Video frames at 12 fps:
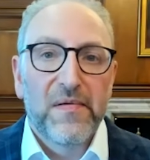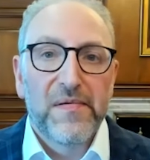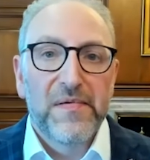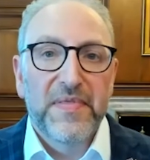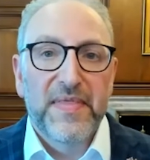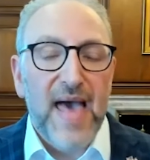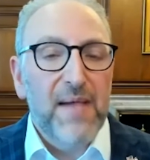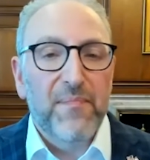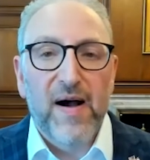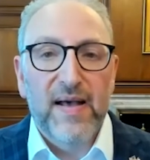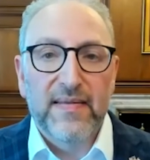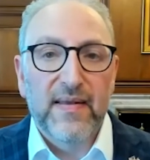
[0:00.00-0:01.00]
that
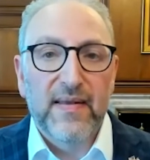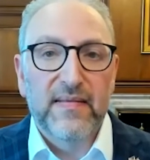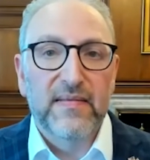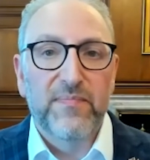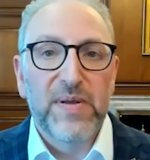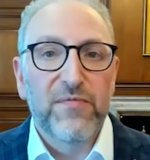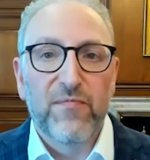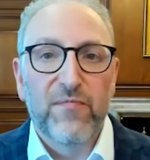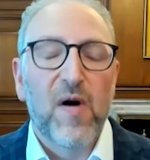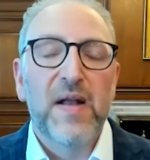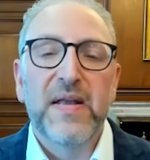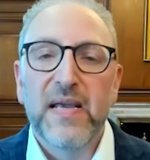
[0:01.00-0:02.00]
process has been
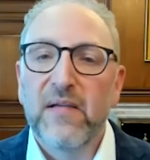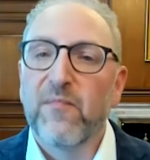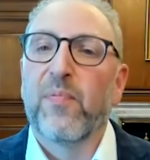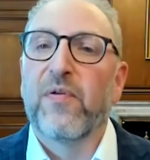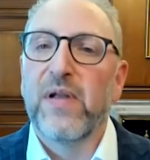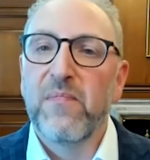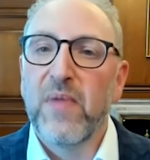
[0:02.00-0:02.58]
running pretty